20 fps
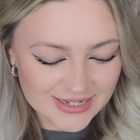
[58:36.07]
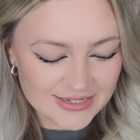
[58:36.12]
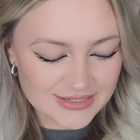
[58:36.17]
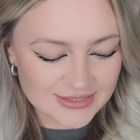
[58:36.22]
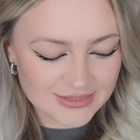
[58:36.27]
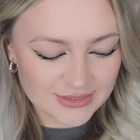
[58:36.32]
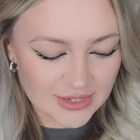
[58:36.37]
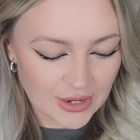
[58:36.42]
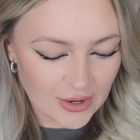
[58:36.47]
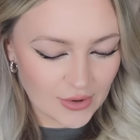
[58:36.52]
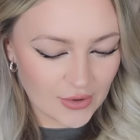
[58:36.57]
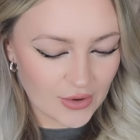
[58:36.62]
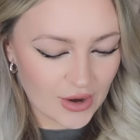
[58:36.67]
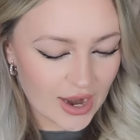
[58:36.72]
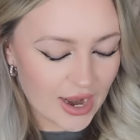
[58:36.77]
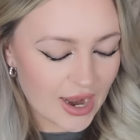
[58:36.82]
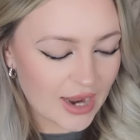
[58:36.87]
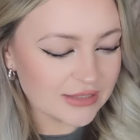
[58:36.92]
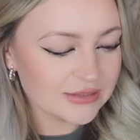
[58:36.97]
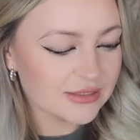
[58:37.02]
So
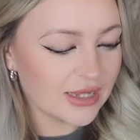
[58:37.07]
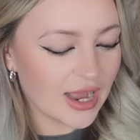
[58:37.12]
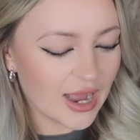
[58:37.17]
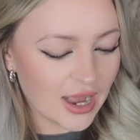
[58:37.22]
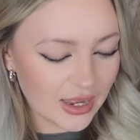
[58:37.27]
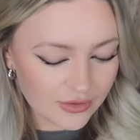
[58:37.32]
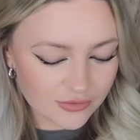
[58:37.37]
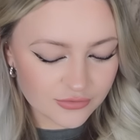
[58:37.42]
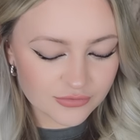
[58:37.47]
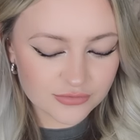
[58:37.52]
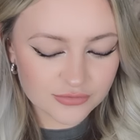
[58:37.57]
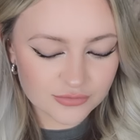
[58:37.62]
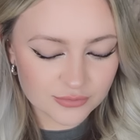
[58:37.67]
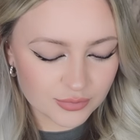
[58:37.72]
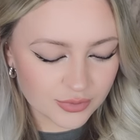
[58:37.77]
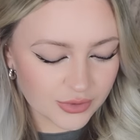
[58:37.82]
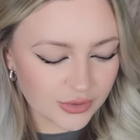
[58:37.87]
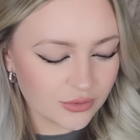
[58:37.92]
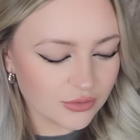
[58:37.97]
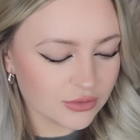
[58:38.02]
I have
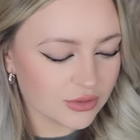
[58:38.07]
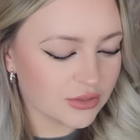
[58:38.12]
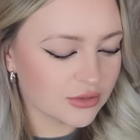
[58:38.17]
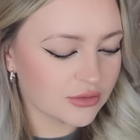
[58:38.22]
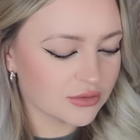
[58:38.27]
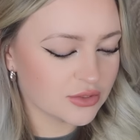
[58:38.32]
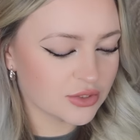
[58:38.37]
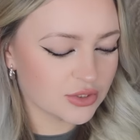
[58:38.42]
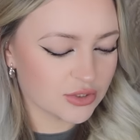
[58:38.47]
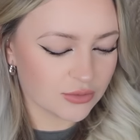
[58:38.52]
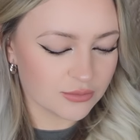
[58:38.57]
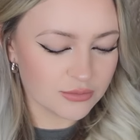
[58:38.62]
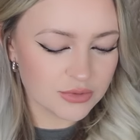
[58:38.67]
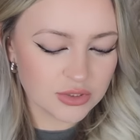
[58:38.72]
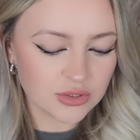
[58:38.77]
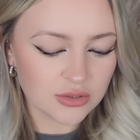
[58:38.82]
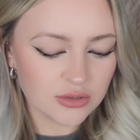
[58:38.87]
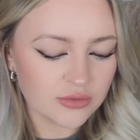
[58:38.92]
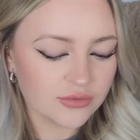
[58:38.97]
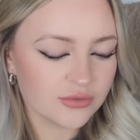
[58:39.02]
pre-ordered some
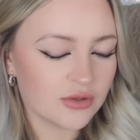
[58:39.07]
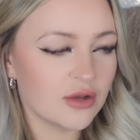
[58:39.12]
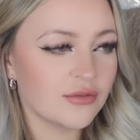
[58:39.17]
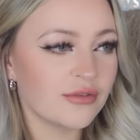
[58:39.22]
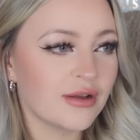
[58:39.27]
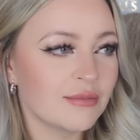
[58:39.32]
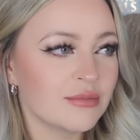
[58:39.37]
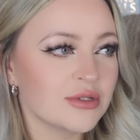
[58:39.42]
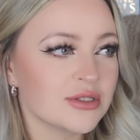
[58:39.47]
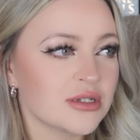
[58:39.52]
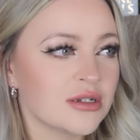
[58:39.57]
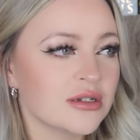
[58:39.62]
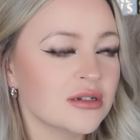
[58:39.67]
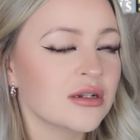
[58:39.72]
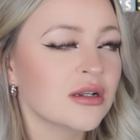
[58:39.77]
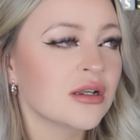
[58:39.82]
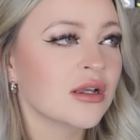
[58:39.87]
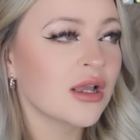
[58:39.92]
stuff off Amazon.